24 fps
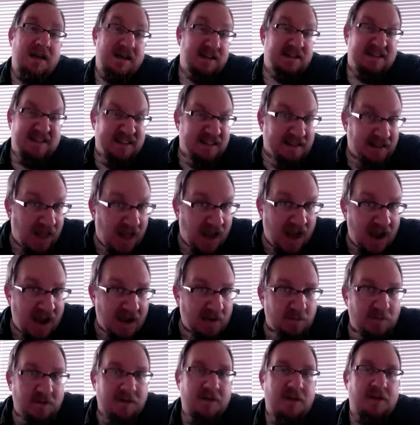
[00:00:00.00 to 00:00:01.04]
it's in
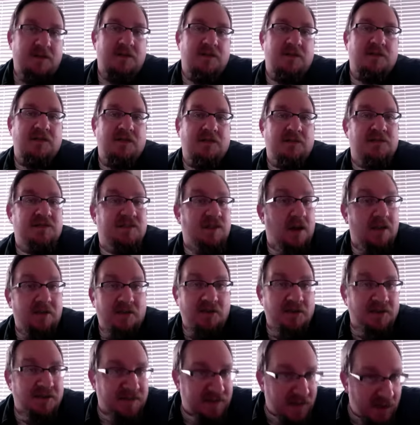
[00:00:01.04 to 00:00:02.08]
line with other, you know,
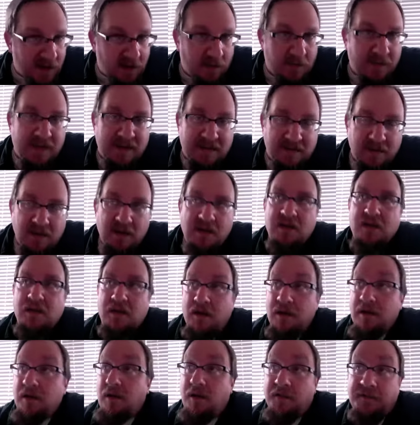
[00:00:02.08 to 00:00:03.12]
southern settlement.
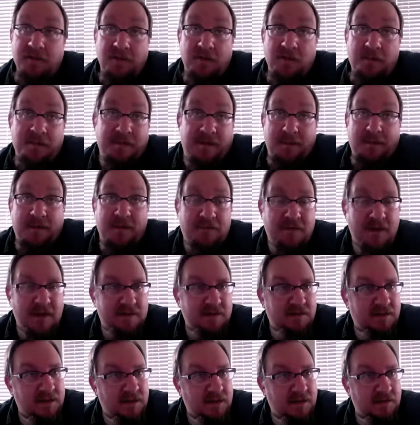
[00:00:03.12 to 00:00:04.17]
And also, they're upset by the fact
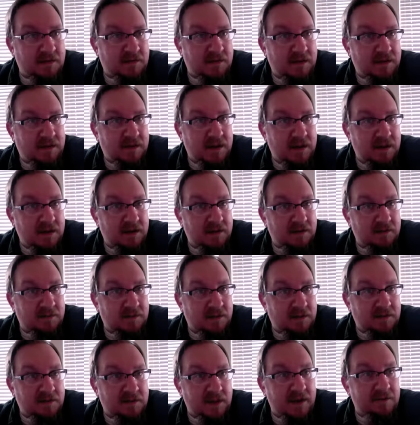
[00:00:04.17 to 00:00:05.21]
that they that they
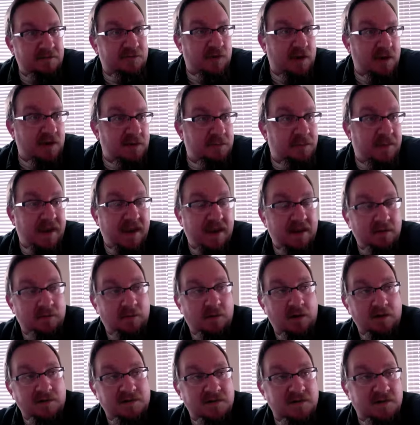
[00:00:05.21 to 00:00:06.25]
the slave trade is banned in
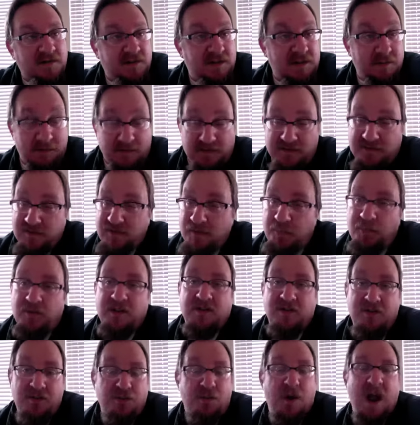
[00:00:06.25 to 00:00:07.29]
Washington D.C. because there's a
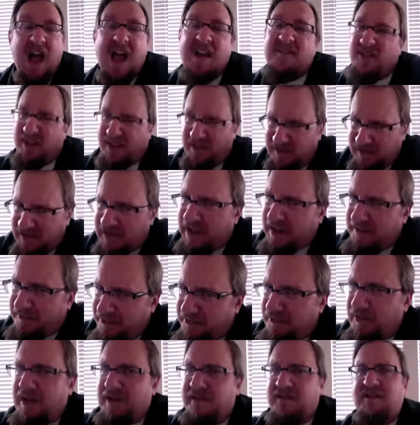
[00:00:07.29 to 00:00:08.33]
pretty thriving slave
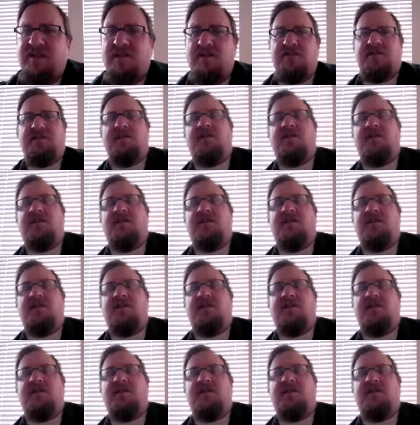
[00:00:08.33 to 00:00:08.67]
trade that goes